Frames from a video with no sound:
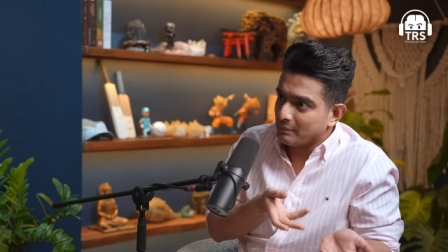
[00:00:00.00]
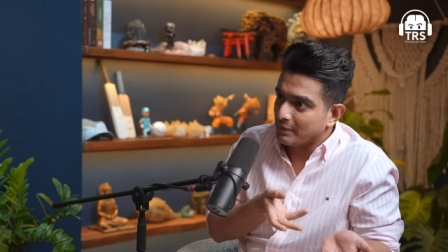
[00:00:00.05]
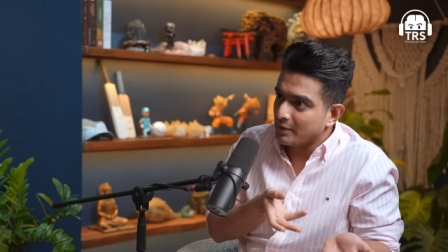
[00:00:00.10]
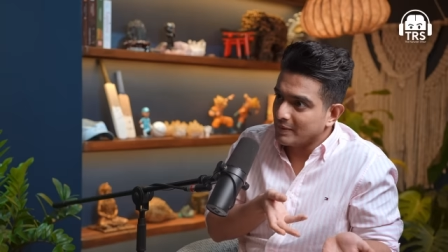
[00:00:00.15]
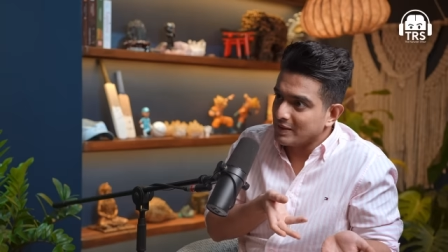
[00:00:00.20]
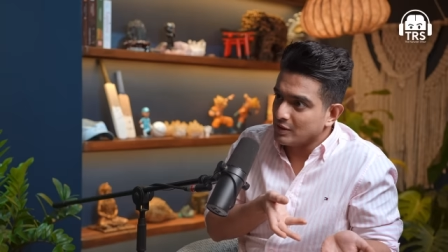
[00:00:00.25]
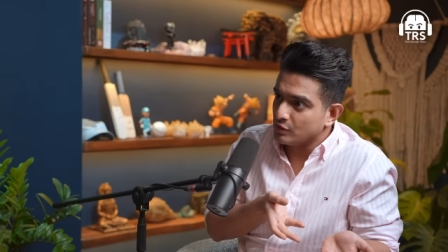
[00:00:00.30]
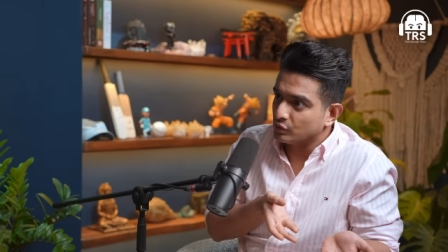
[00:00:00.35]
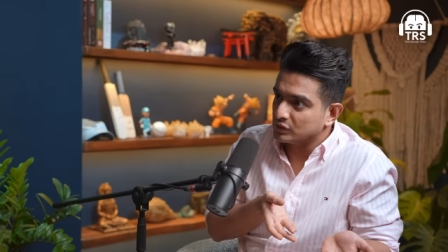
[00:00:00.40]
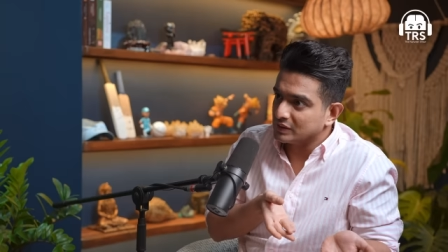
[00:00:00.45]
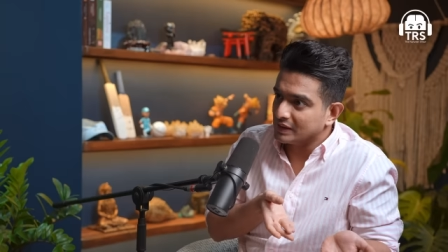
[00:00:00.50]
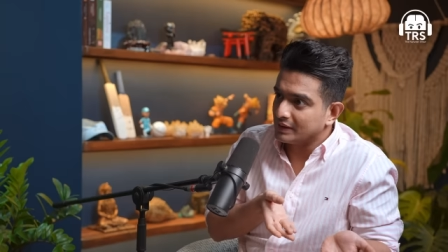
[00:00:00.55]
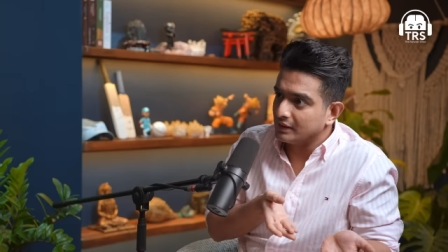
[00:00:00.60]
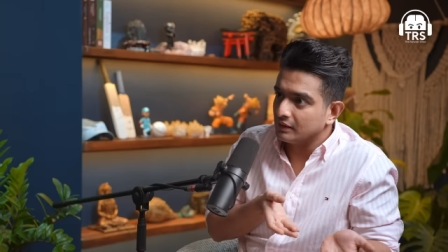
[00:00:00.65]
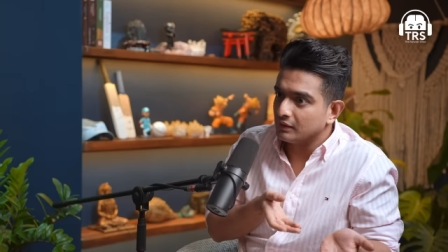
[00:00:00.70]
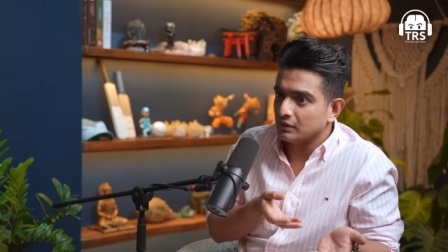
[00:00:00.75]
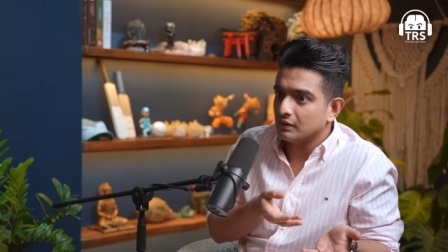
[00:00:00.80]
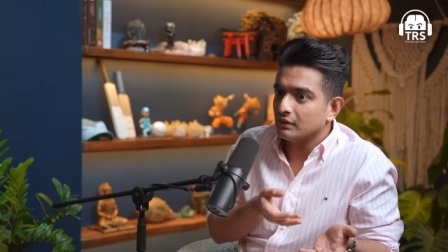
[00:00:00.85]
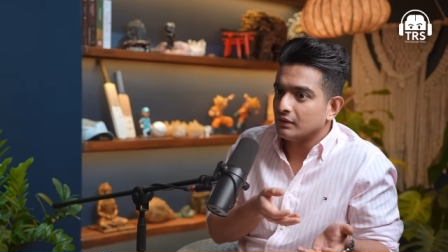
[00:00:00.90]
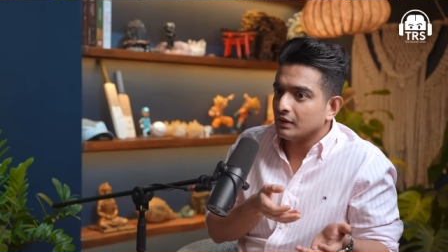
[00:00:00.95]
people be
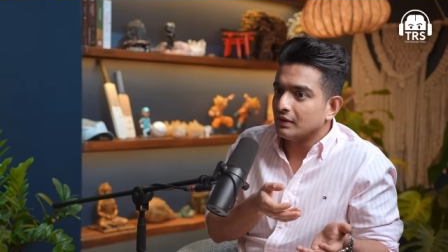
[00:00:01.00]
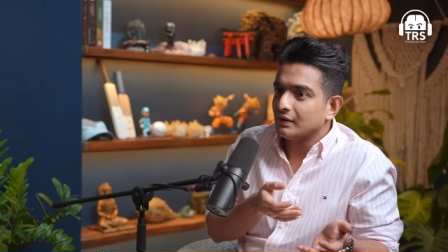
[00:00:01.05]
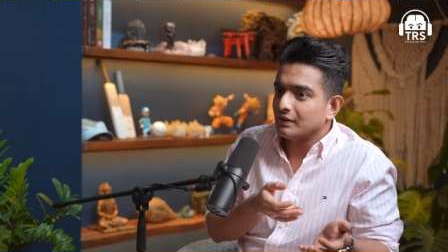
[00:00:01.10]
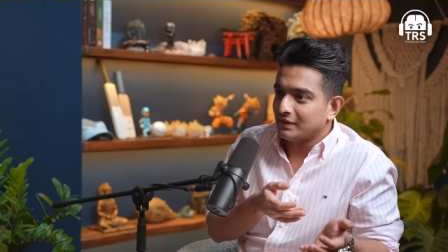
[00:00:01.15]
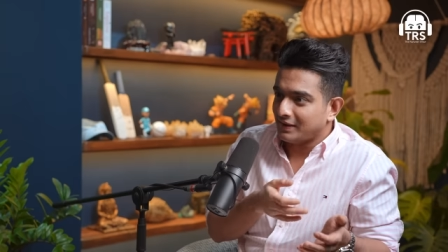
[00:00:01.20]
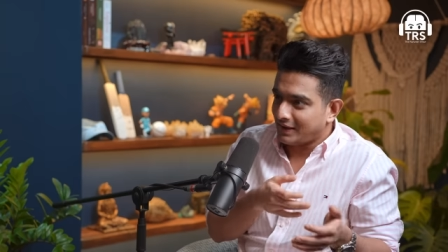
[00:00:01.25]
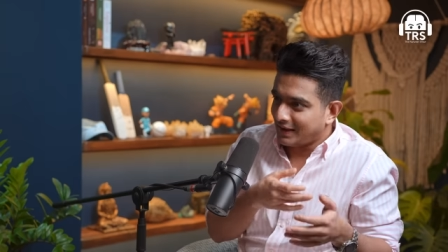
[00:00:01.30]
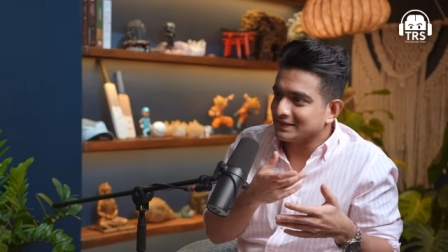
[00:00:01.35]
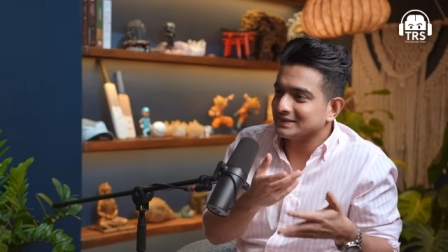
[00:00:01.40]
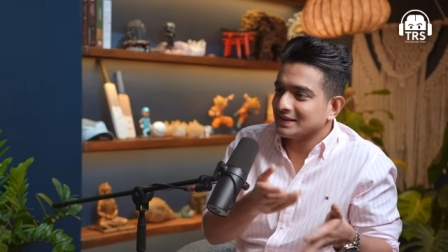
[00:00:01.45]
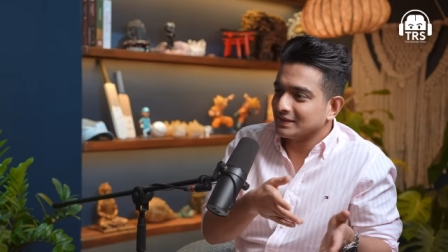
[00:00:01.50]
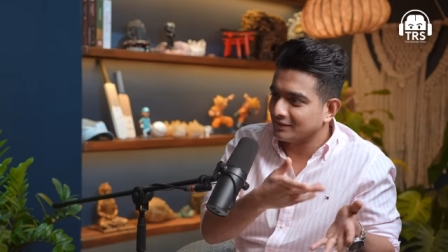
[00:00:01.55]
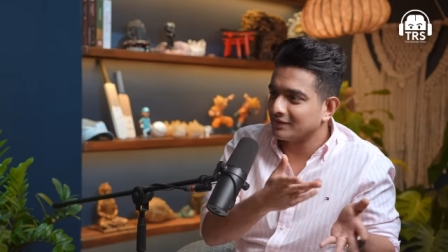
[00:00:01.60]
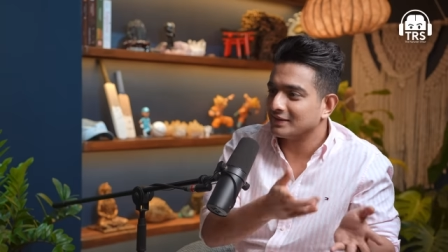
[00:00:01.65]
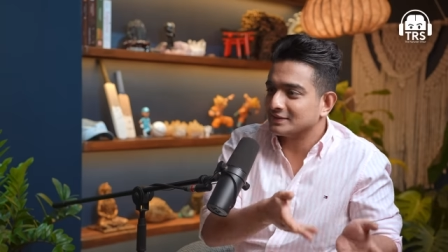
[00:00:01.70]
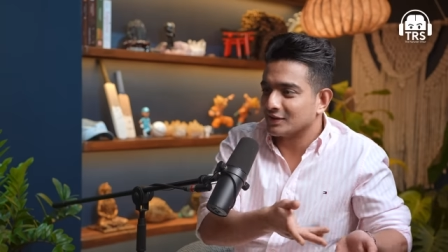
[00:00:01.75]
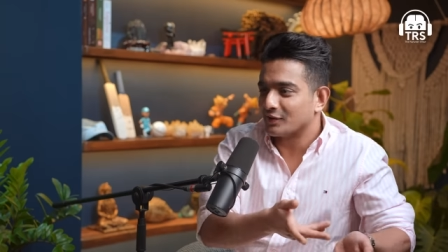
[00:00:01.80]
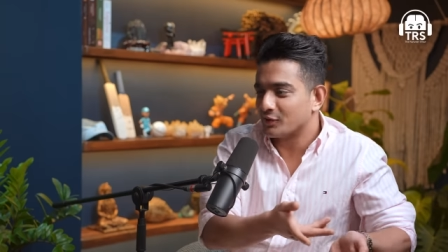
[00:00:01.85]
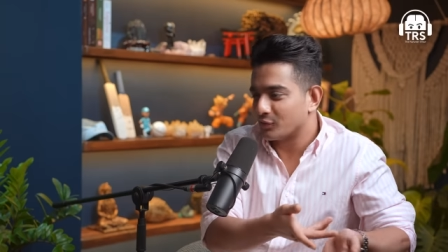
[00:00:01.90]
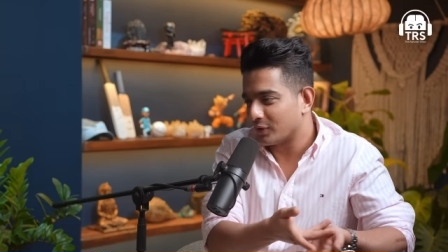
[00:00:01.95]
using it?
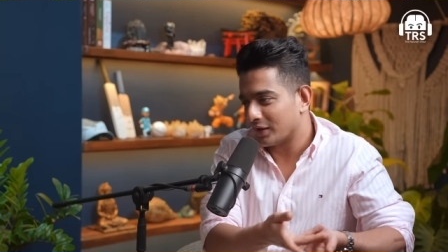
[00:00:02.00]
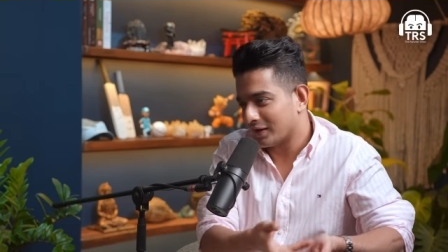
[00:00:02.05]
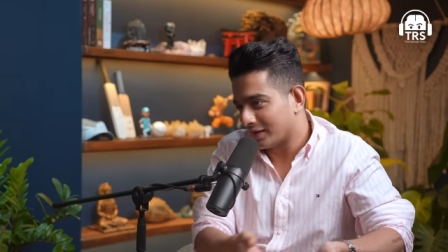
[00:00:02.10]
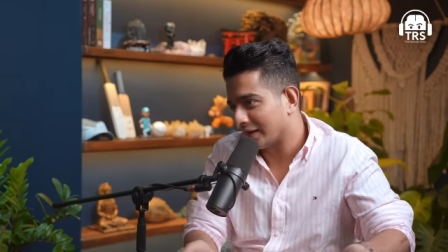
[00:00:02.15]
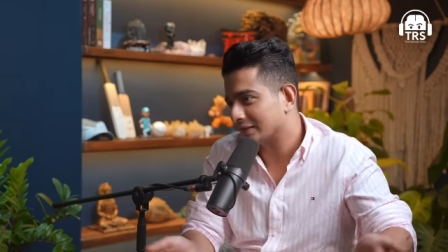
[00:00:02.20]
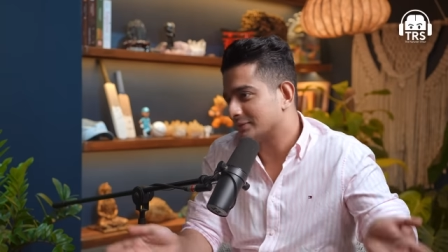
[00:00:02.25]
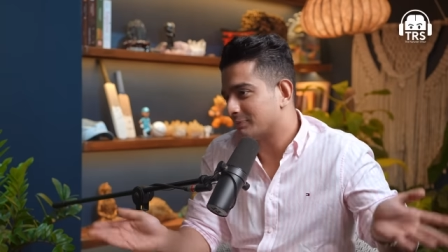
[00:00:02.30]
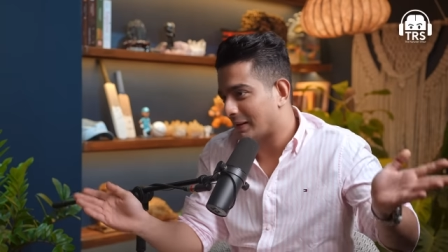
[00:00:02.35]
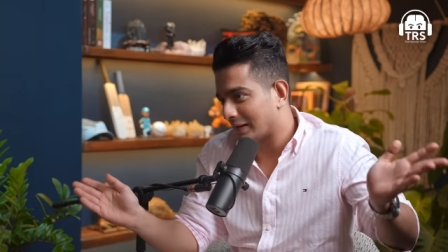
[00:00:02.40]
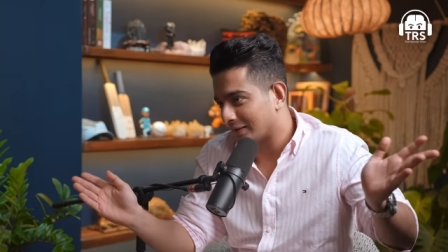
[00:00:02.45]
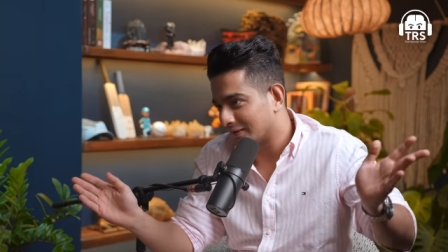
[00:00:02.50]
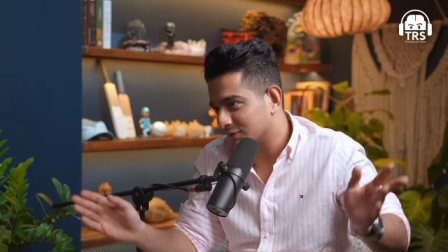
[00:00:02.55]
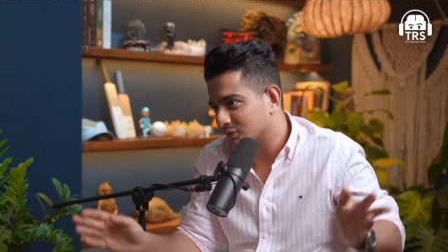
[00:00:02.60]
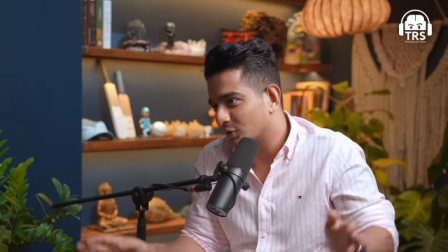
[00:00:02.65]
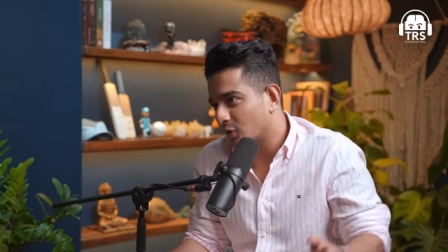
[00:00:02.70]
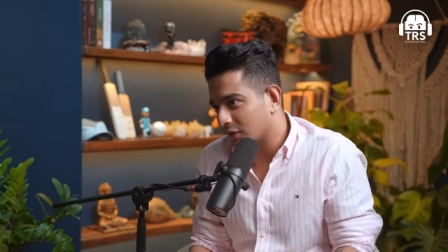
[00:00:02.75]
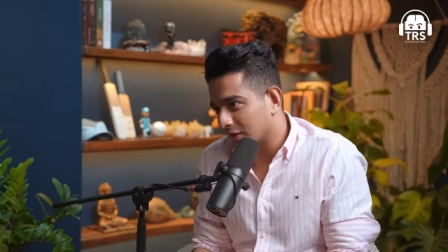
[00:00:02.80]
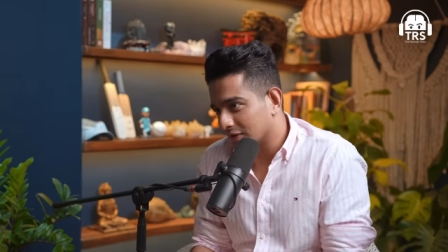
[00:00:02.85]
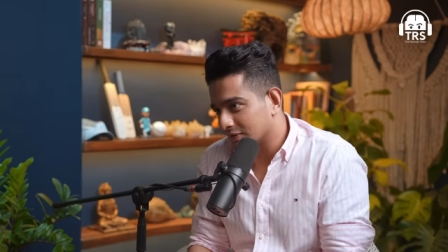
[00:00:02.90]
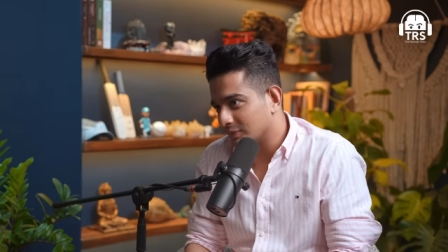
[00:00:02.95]
Etc. etc. You can expand
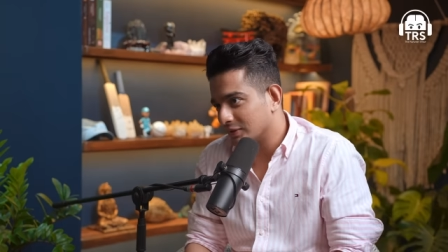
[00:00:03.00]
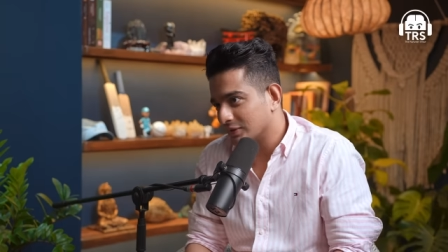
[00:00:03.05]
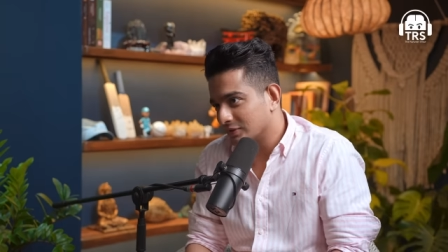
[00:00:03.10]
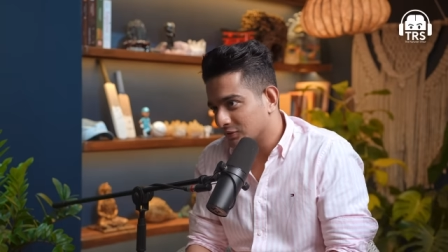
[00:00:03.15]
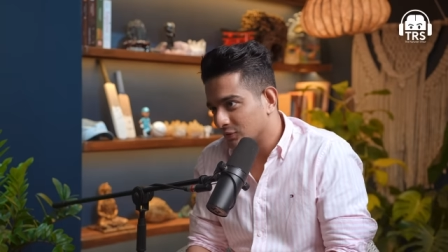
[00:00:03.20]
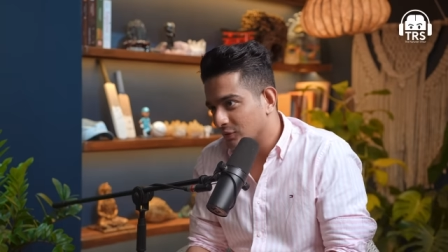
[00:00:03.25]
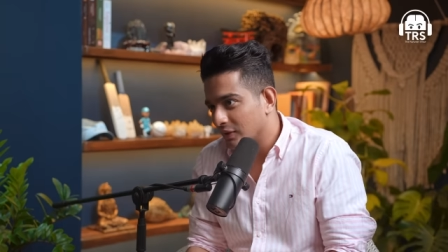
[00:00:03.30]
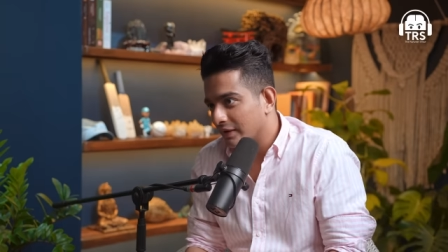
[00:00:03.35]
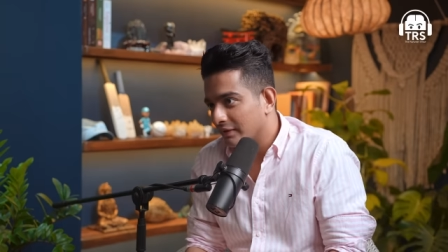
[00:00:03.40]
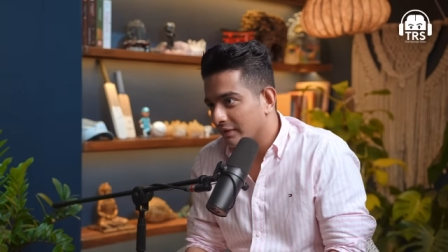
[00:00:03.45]
this thought as much as